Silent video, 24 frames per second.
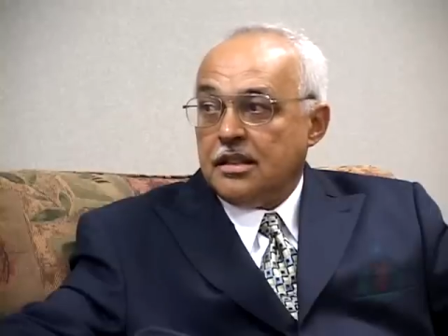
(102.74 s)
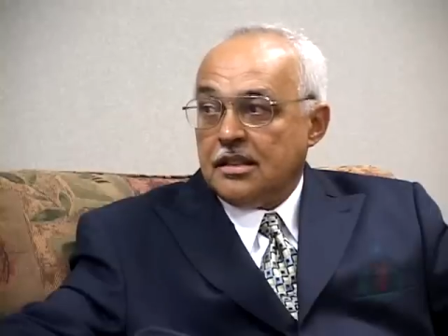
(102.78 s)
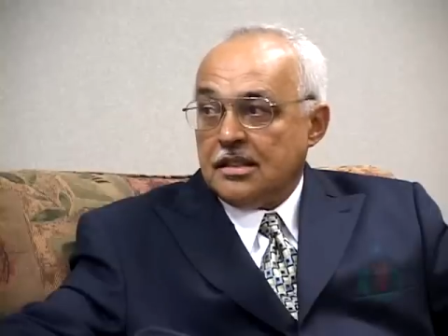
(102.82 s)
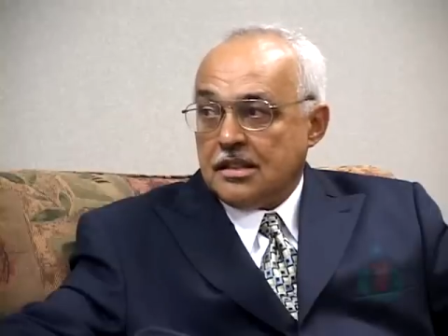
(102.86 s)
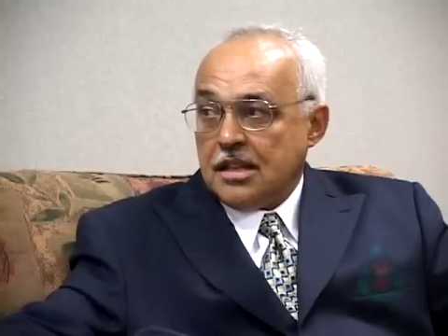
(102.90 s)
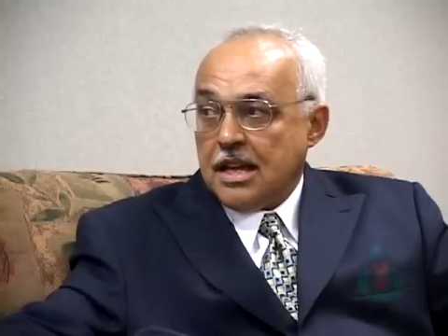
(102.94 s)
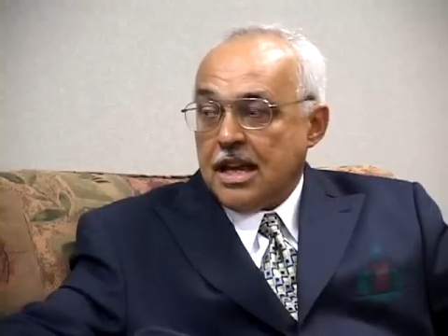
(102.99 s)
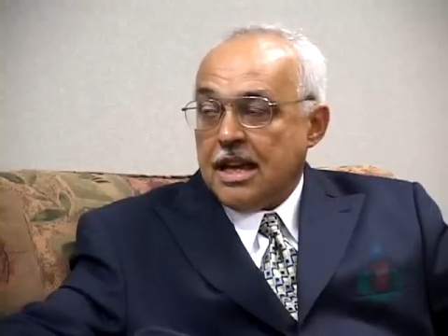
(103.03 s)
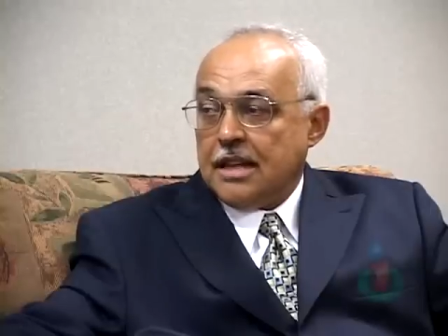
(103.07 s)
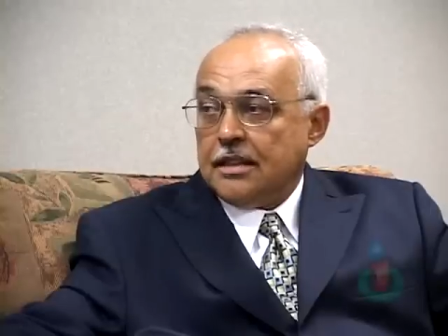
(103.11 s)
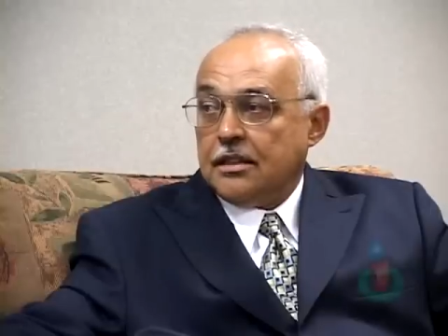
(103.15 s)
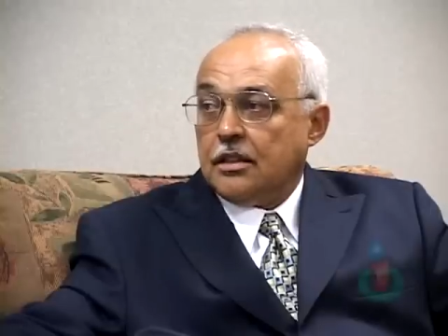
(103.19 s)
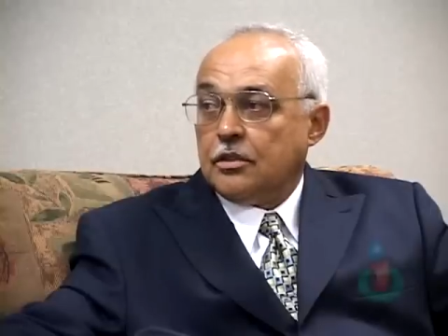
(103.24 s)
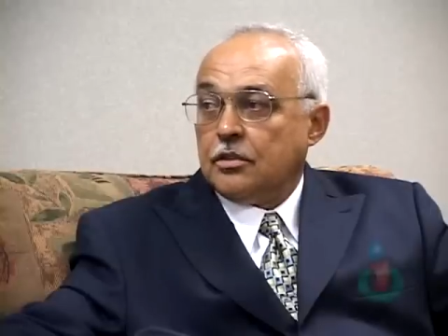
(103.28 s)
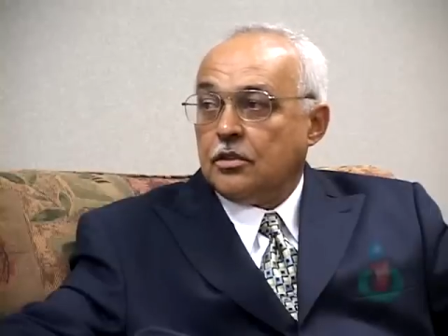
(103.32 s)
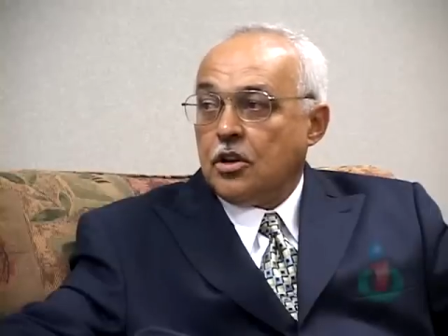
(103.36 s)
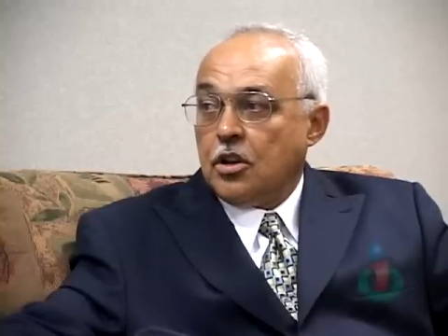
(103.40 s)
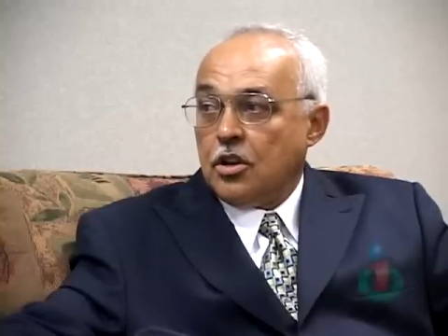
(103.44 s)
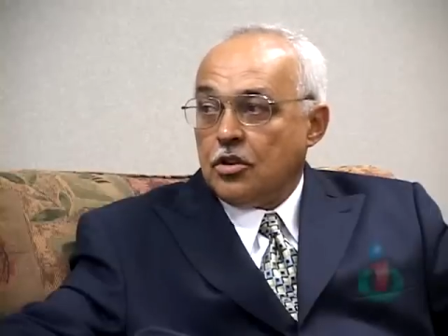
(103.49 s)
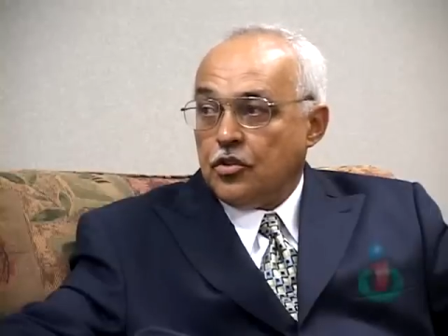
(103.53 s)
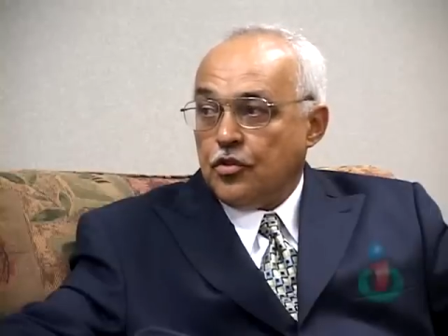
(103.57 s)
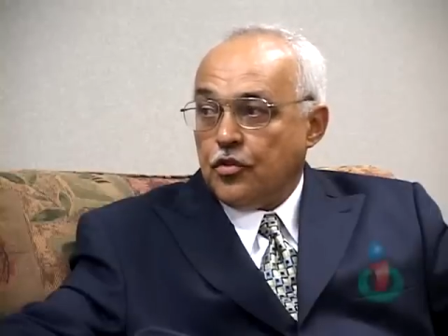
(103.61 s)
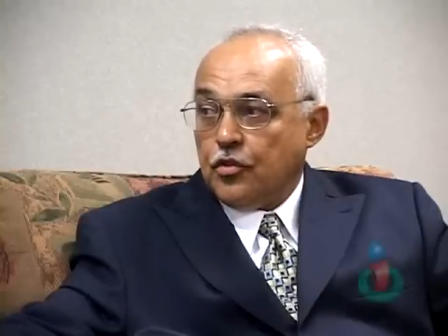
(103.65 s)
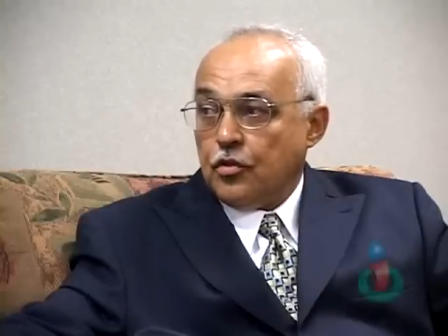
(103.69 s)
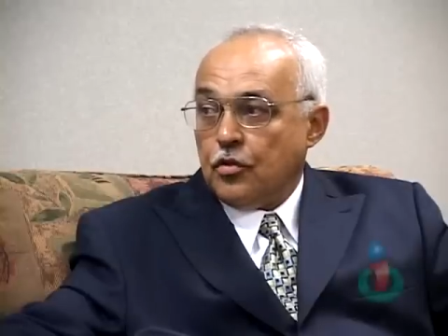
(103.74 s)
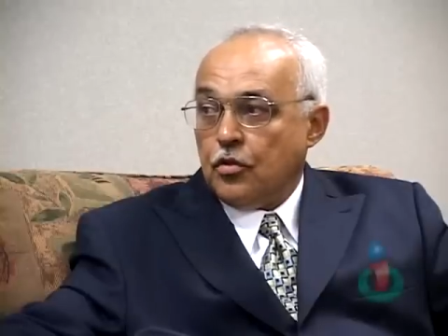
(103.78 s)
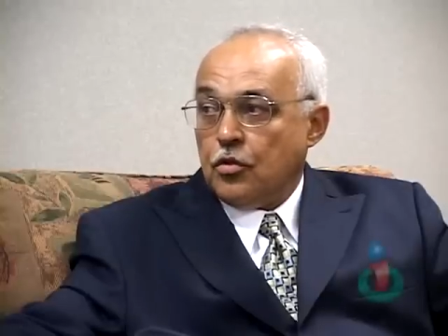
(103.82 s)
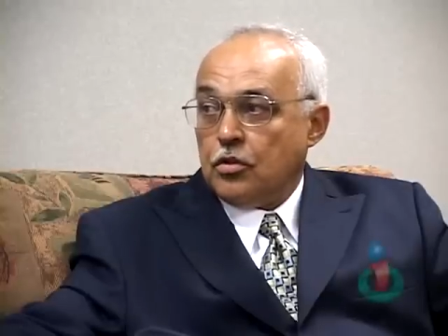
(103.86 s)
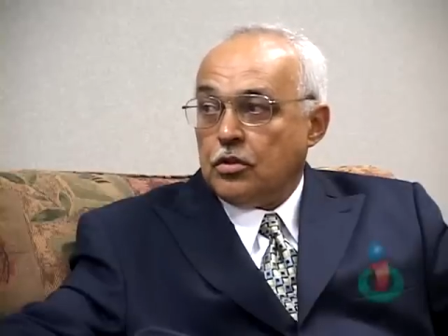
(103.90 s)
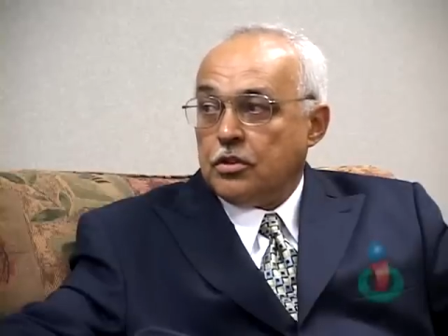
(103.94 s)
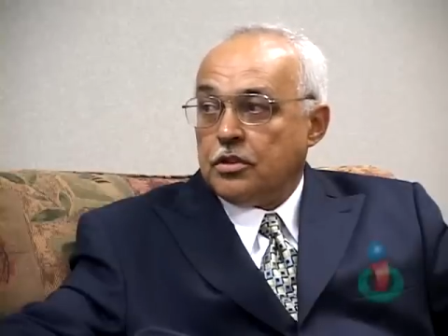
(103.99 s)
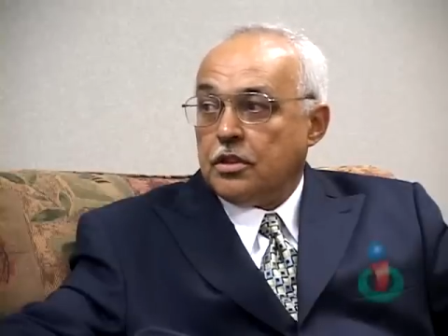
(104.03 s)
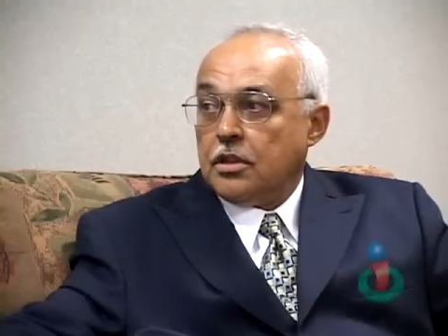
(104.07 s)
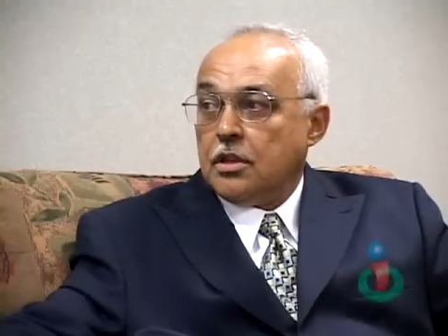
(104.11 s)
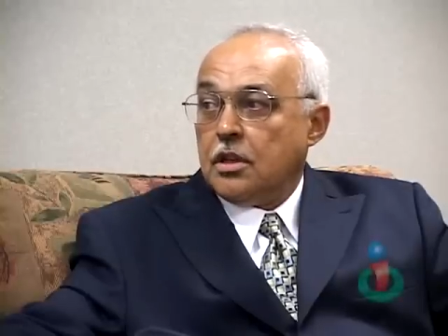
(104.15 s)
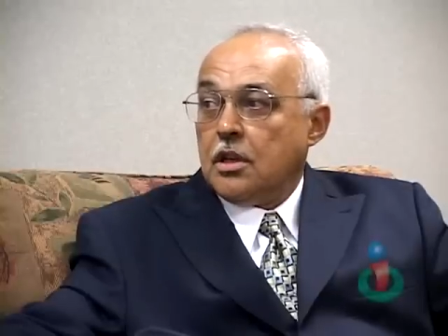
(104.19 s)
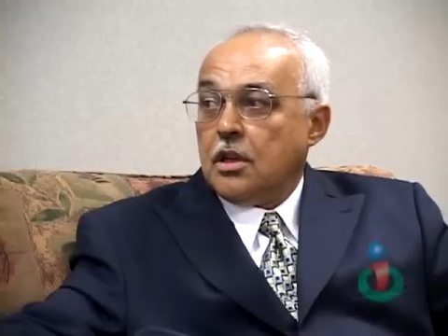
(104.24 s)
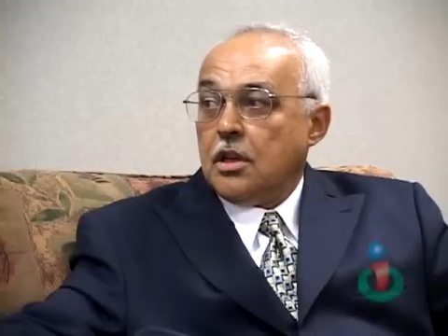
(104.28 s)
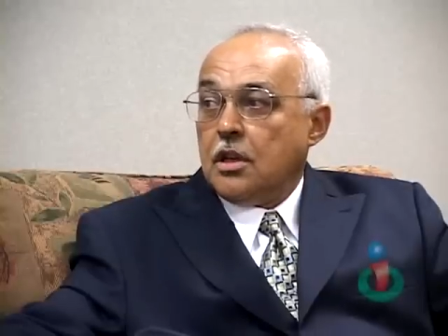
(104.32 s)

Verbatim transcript: designed and controlled